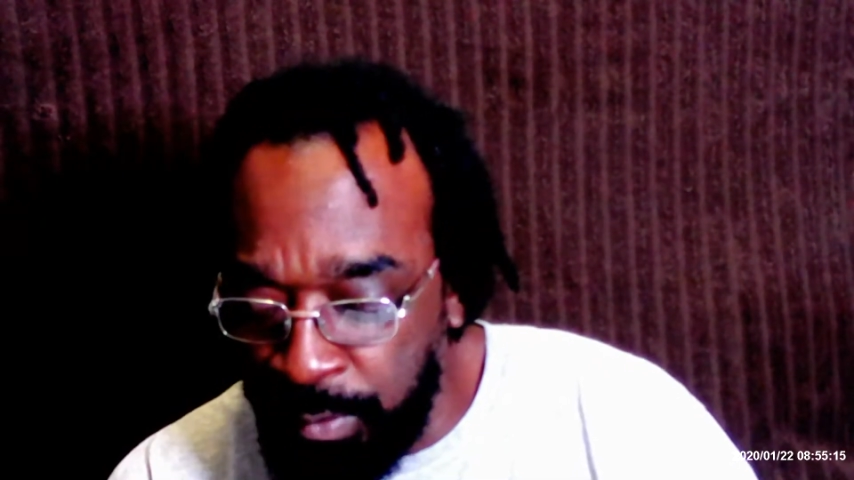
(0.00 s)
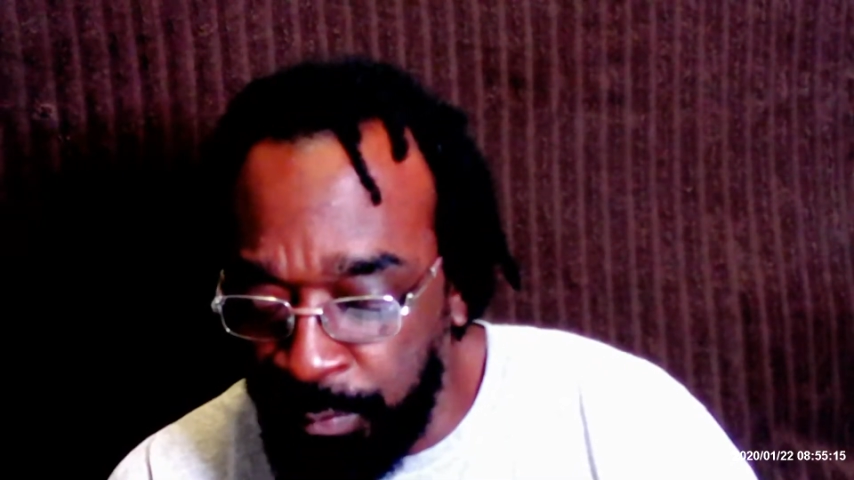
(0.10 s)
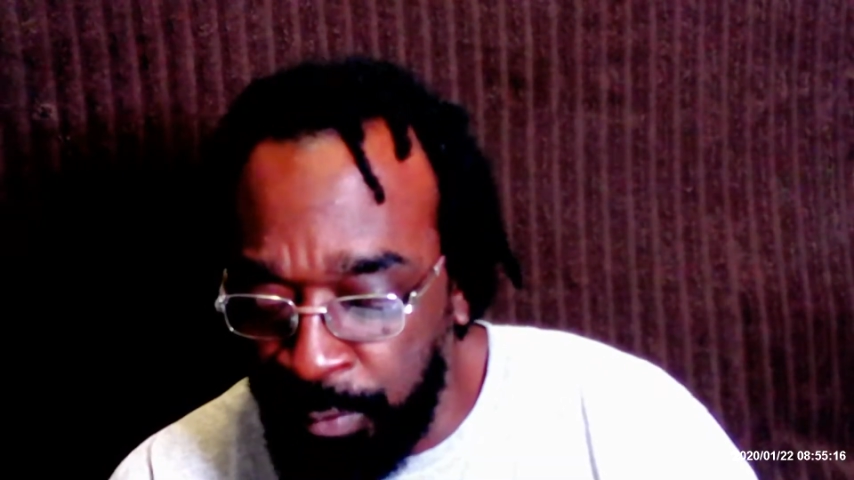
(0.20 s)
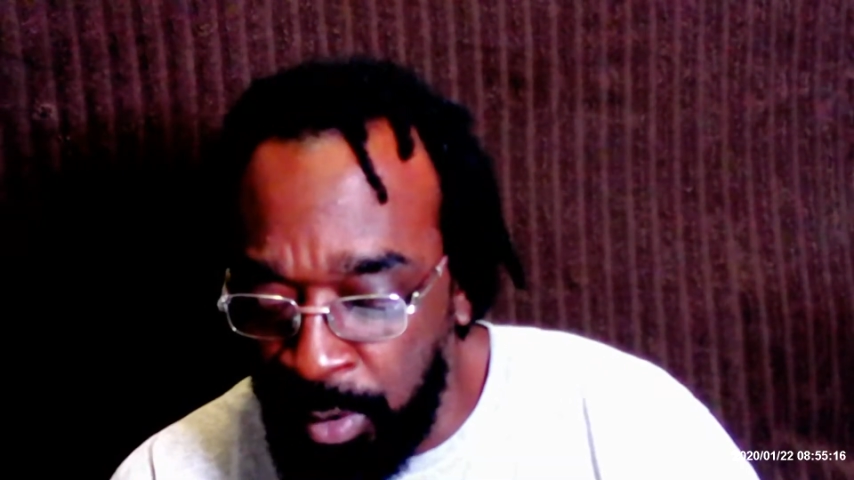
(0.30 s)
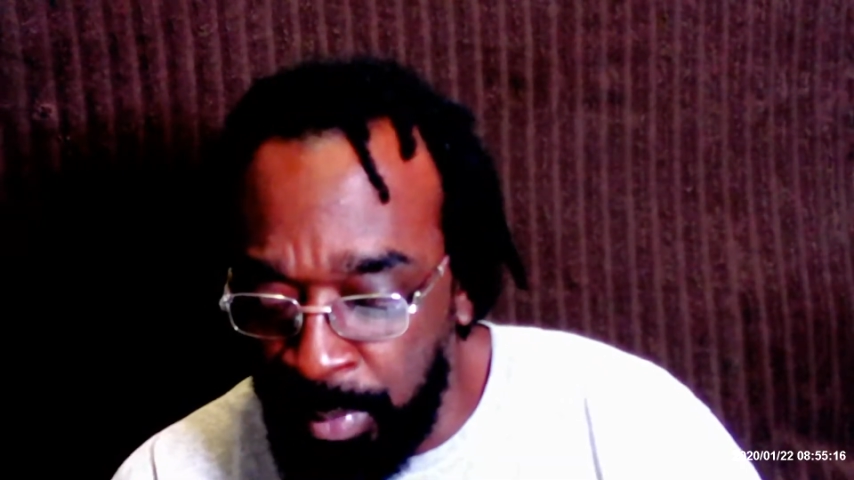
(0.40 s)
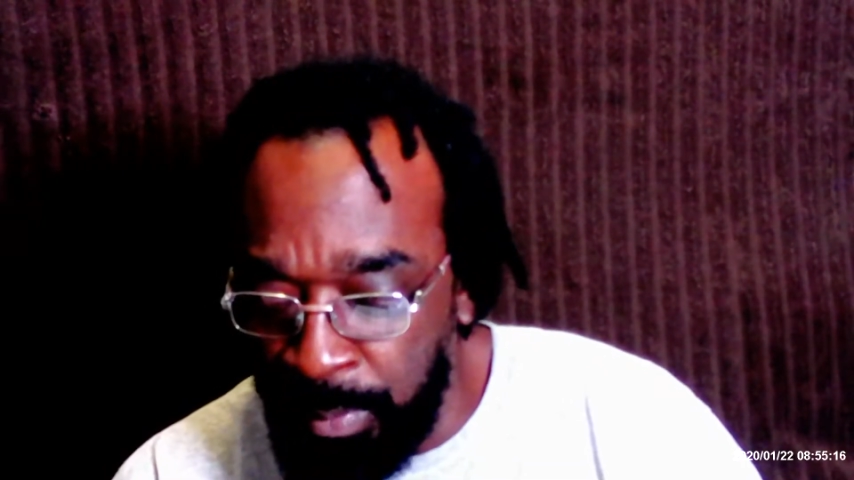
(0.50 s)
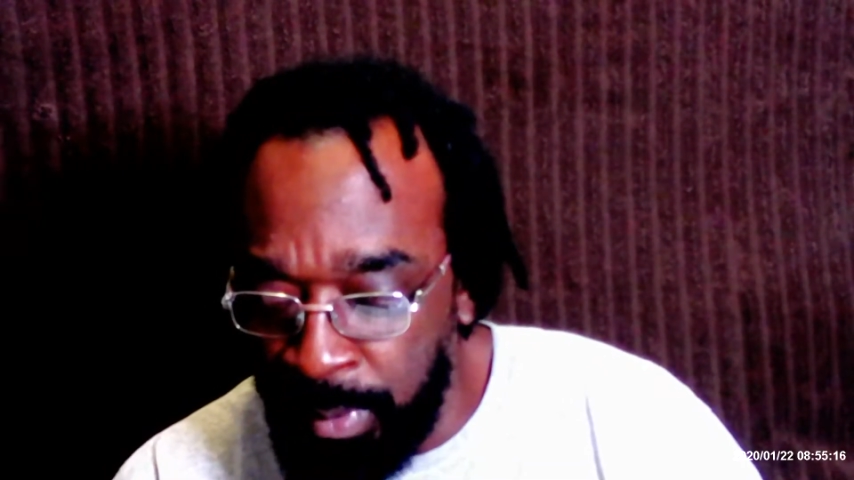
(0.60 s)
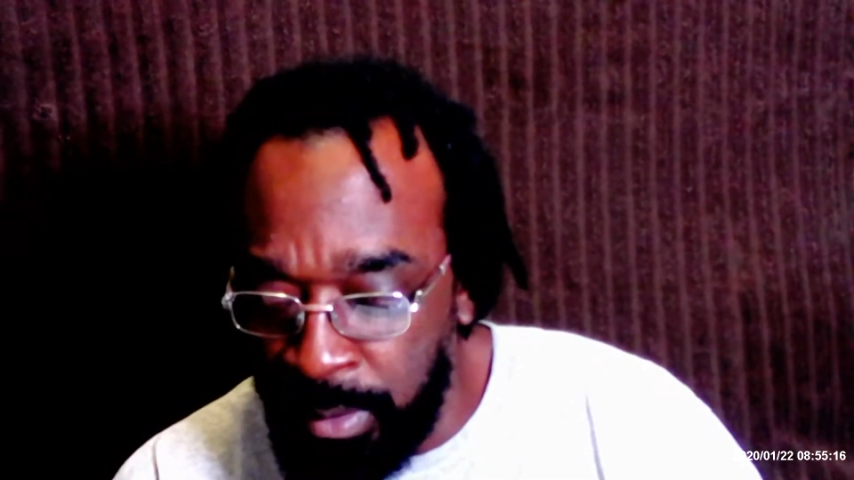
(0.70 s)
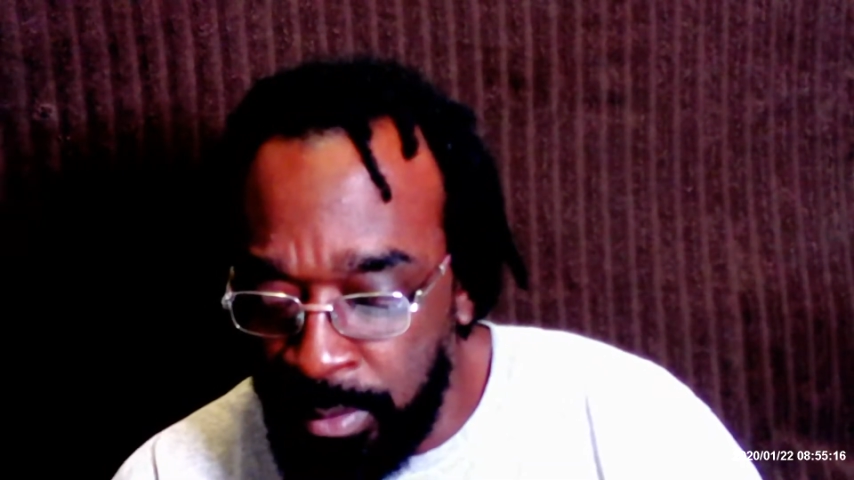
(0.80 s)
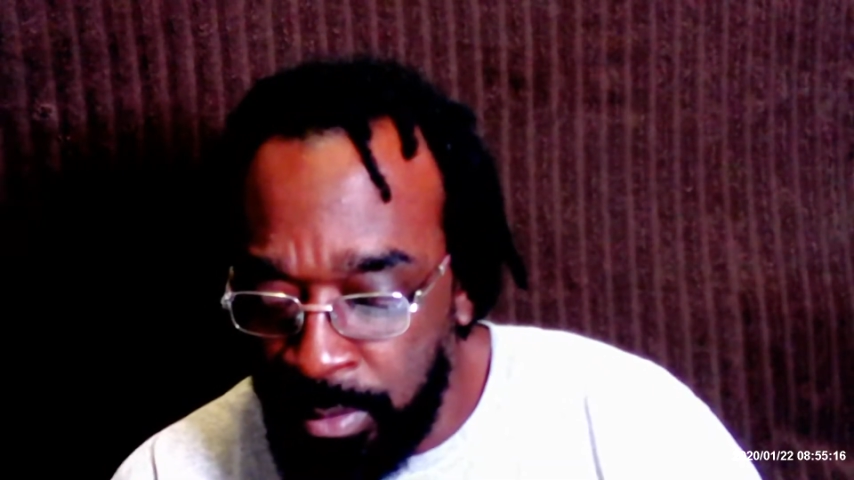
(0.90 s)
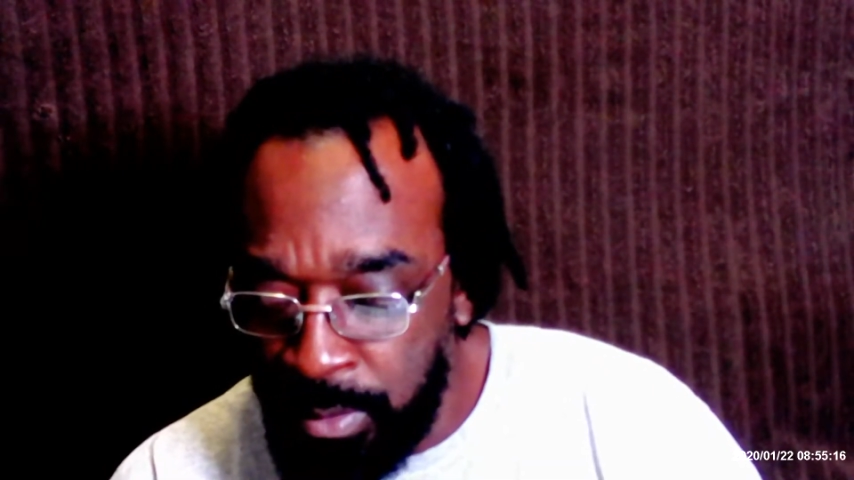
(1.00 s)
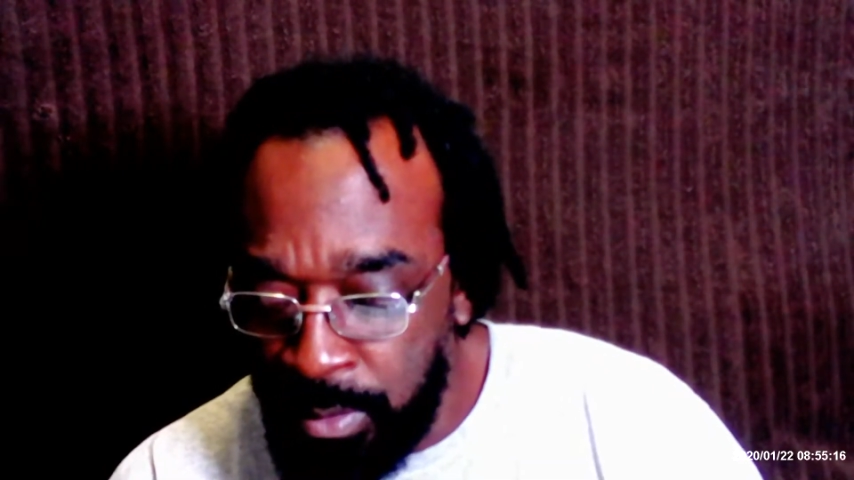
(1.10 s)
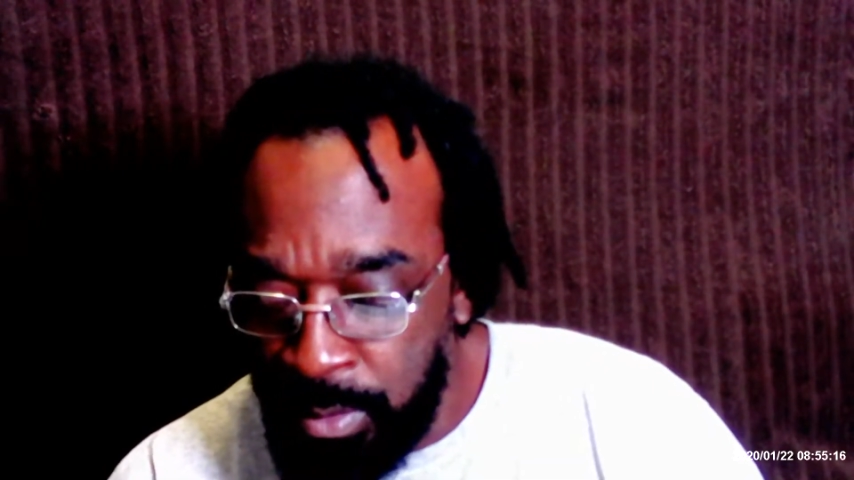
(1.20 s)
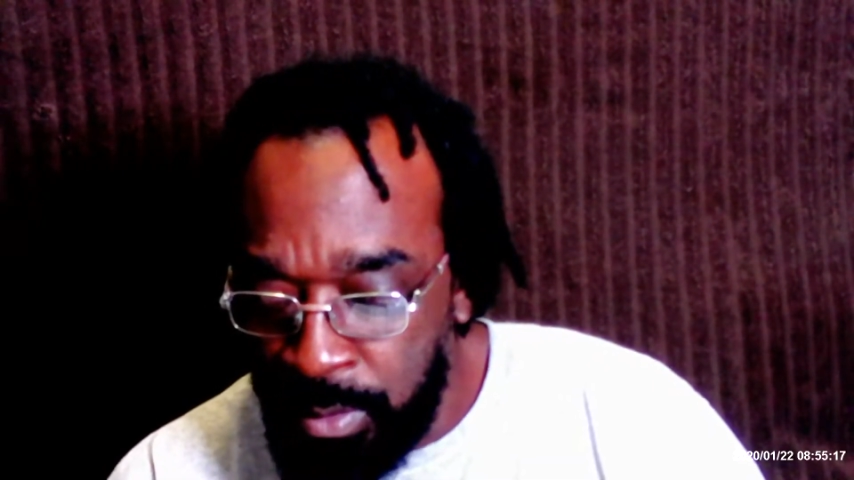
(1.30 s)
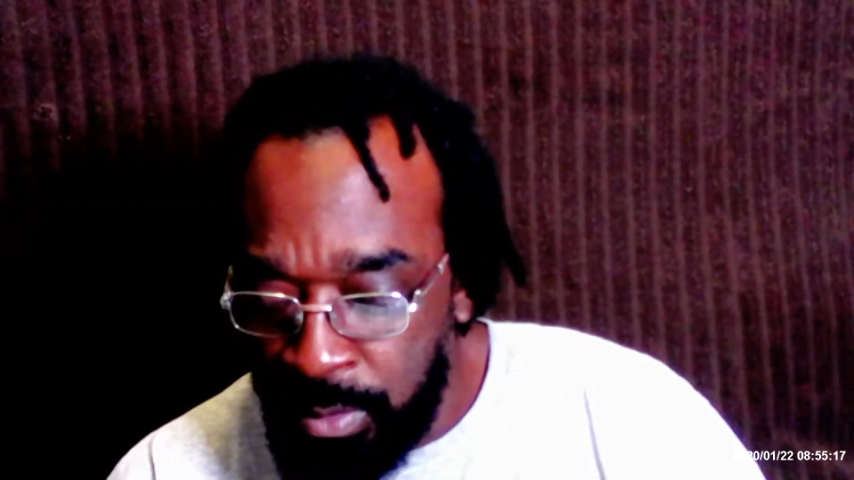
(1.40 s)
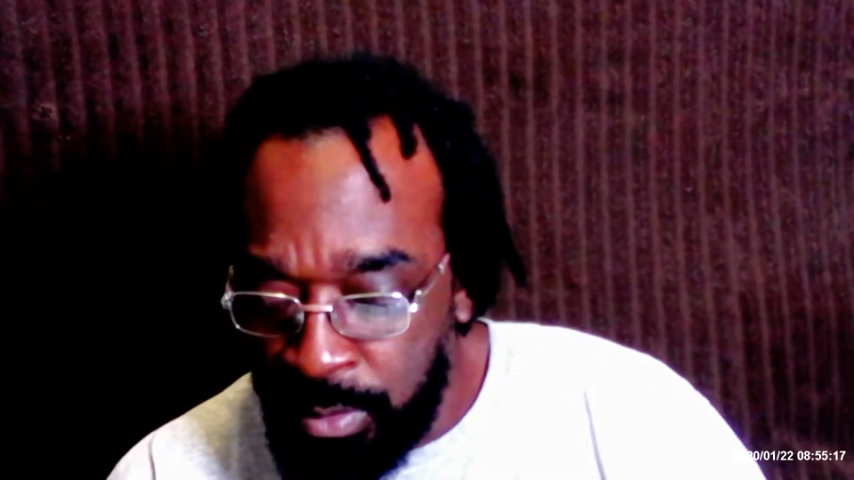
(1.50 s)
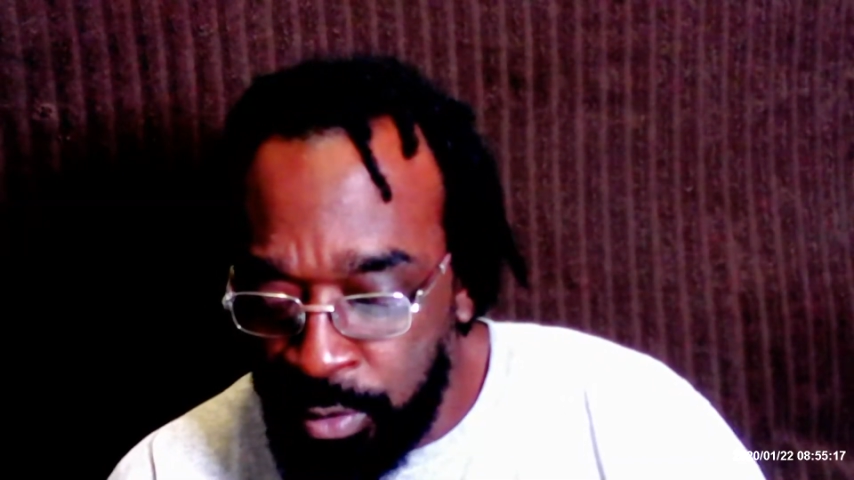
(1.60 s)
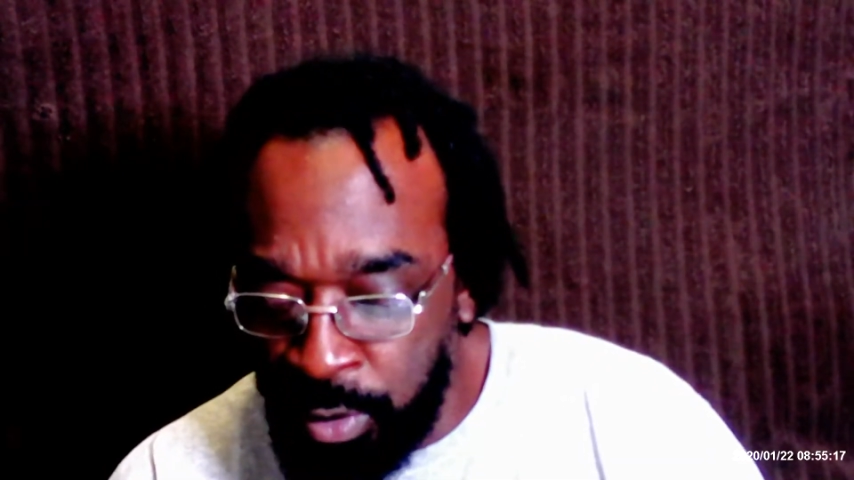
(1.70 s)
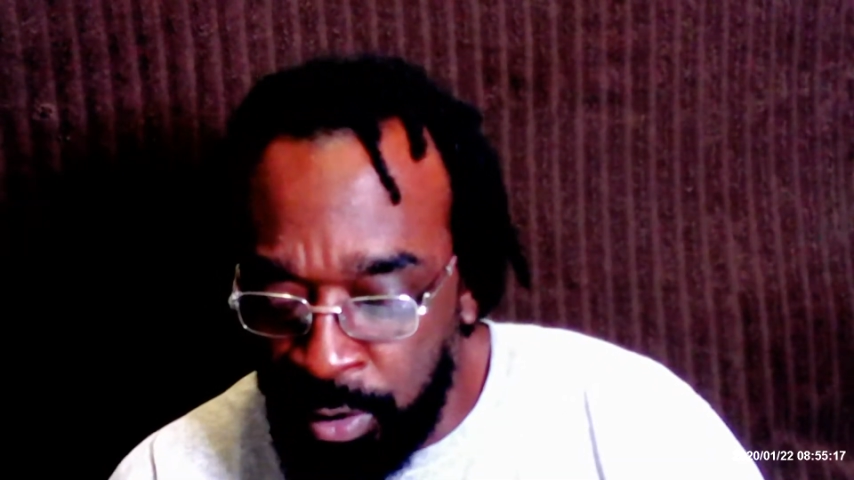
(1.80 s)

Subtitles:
firmament. So